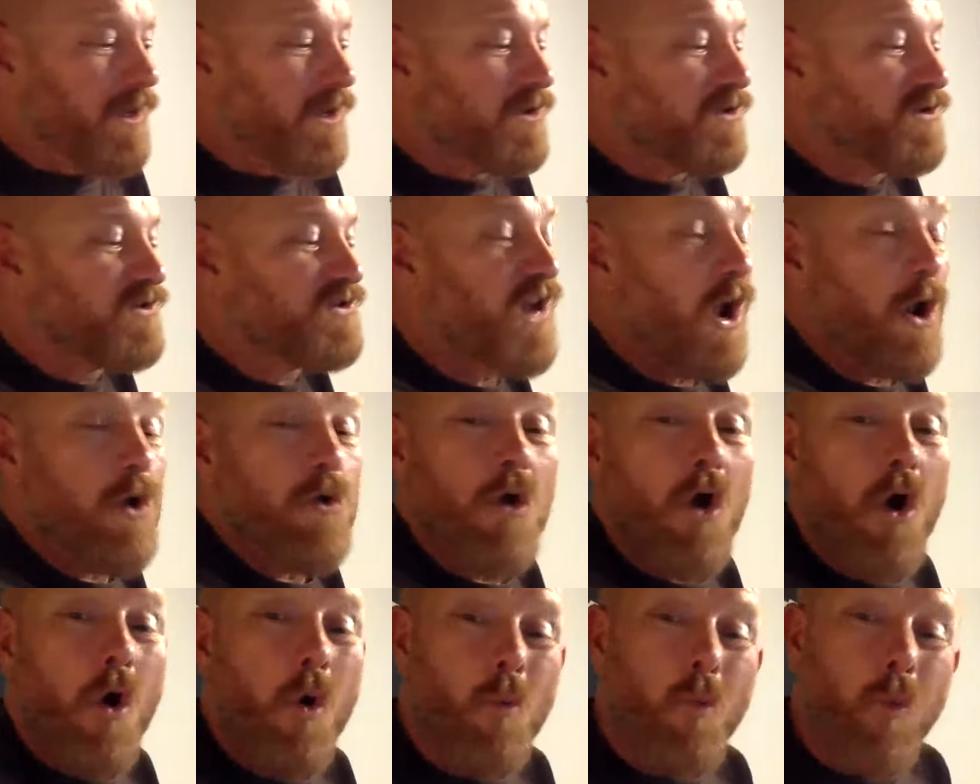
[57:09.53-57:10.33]

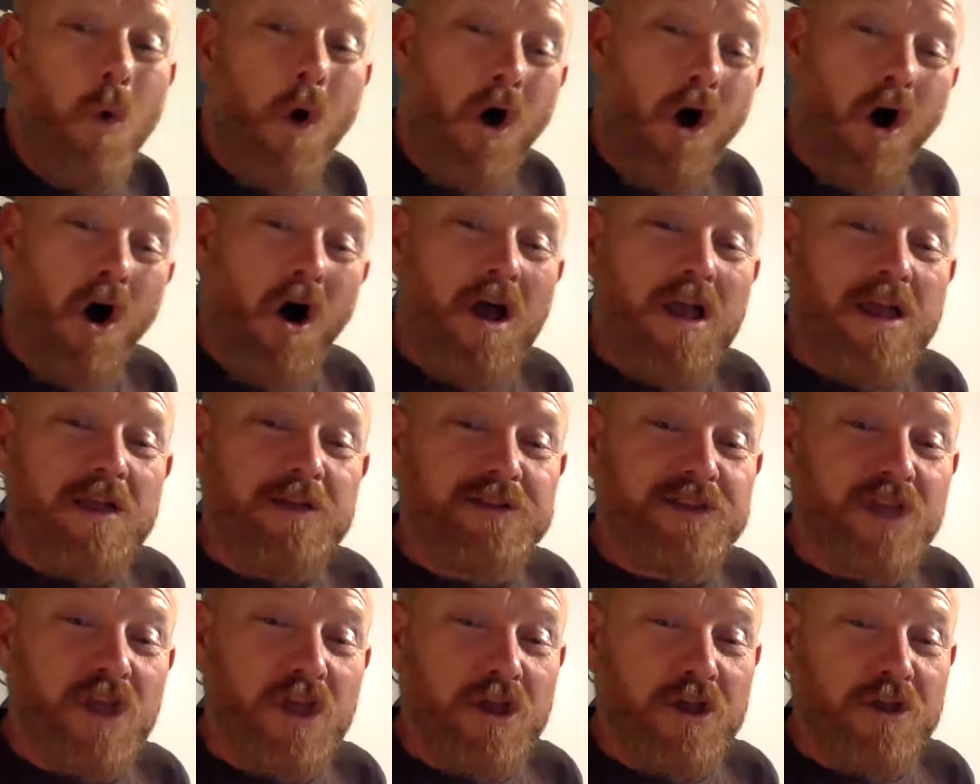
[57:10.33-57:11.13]
So what I
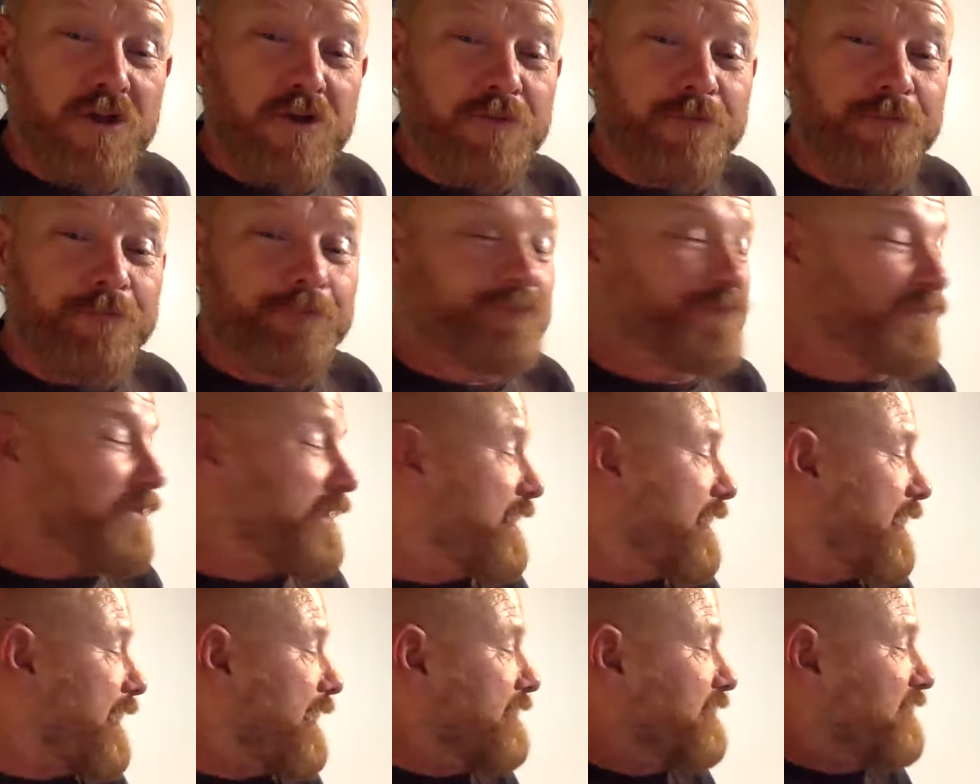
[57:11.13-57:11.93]
do
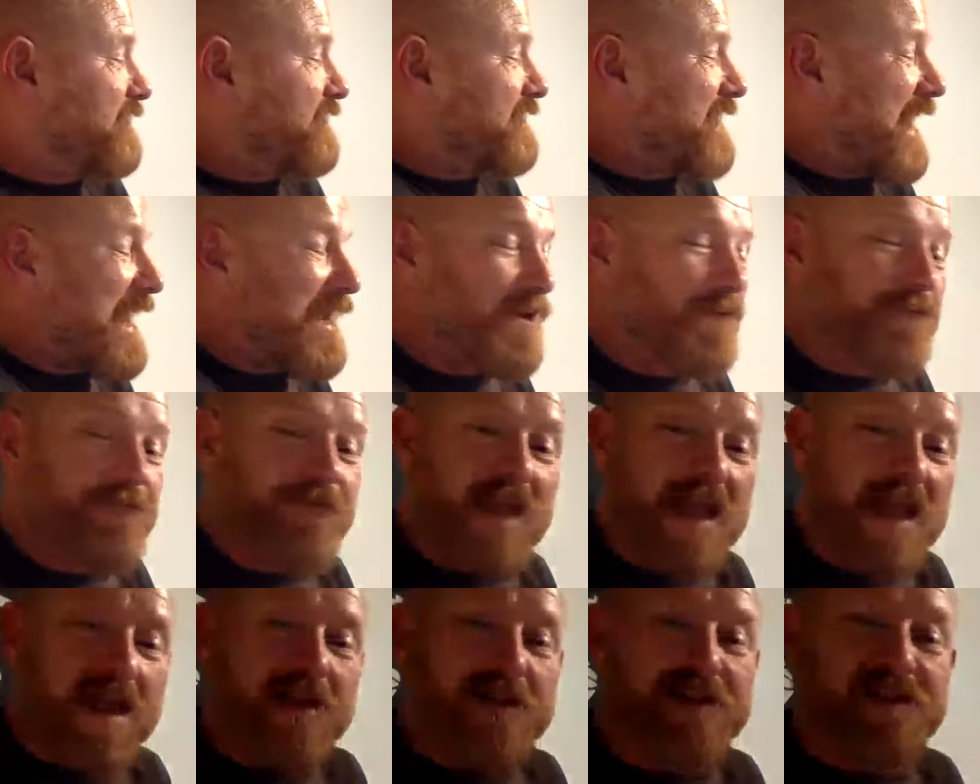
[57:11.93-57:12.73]
instead of
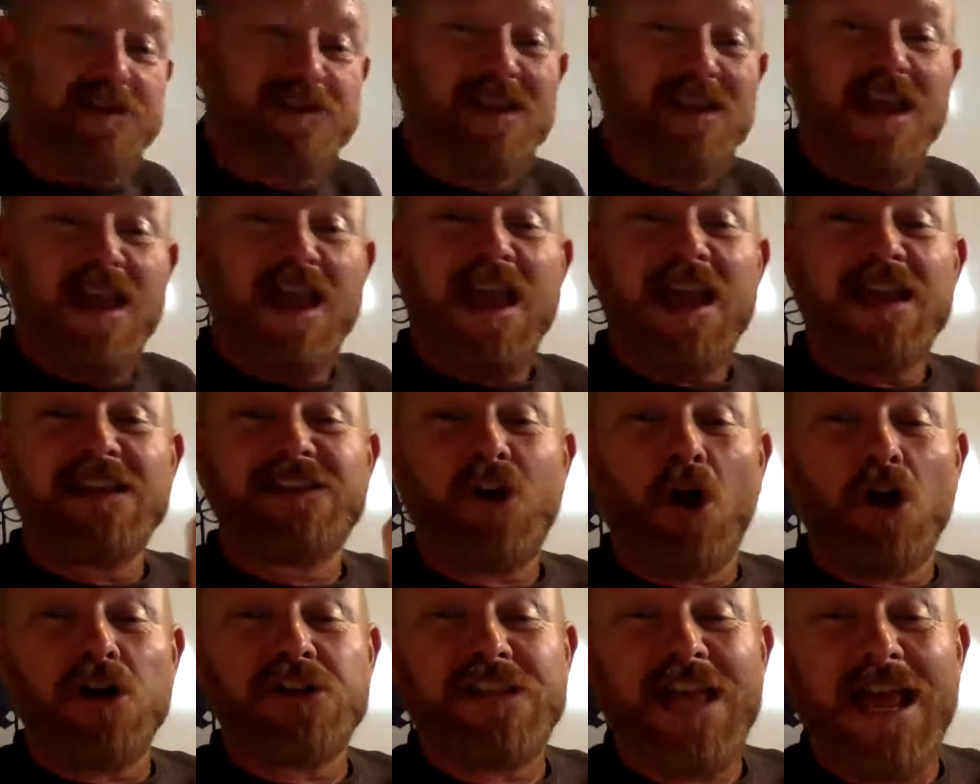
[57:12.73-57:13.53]
this is
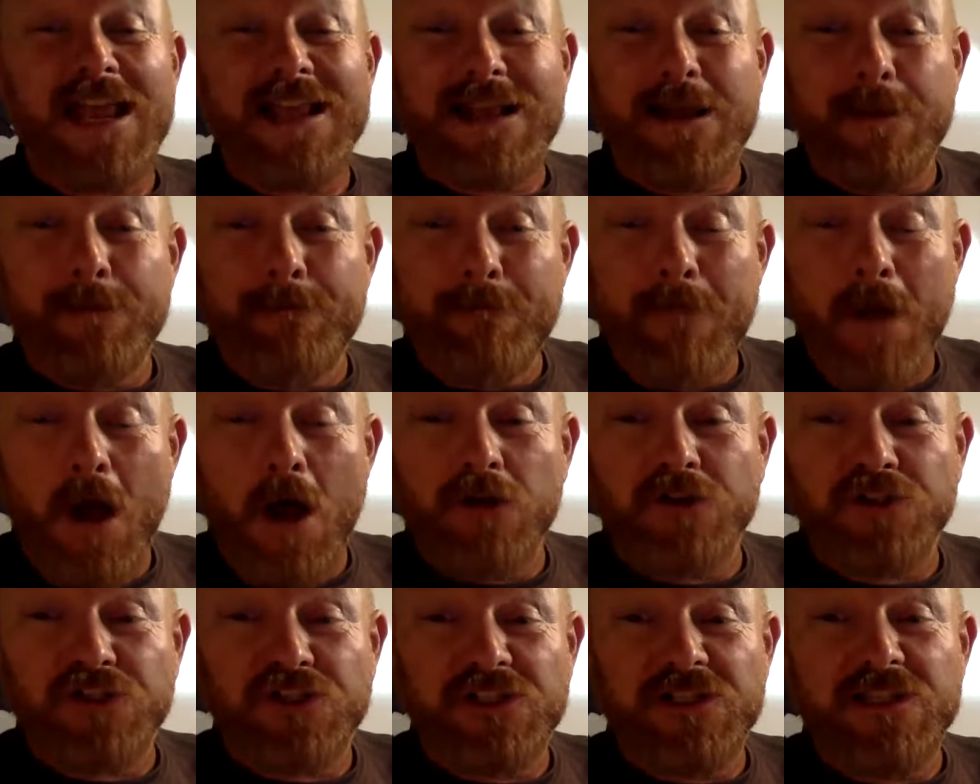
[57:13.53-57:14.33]
I take a
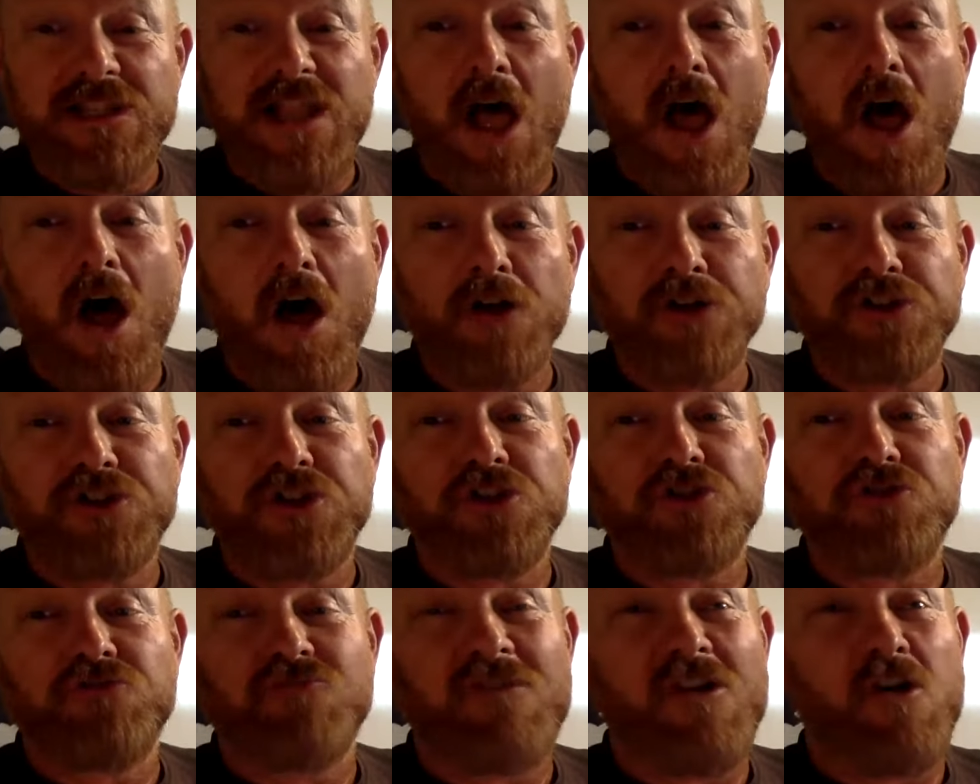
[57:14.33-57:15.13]
much larger
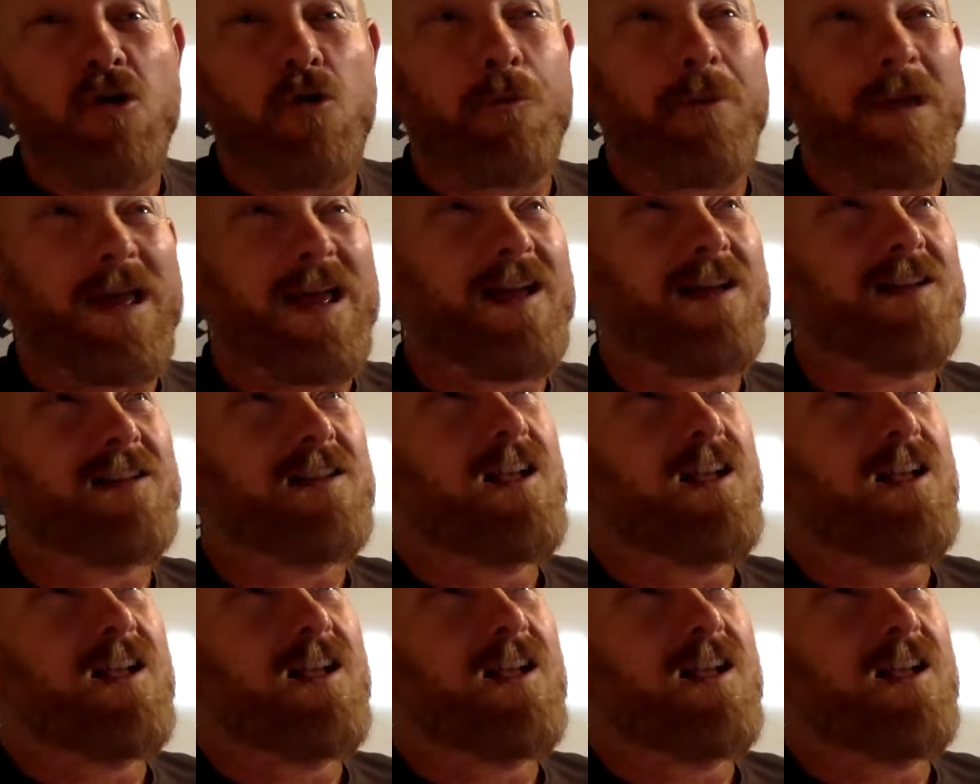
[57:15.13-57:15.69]
drill bit,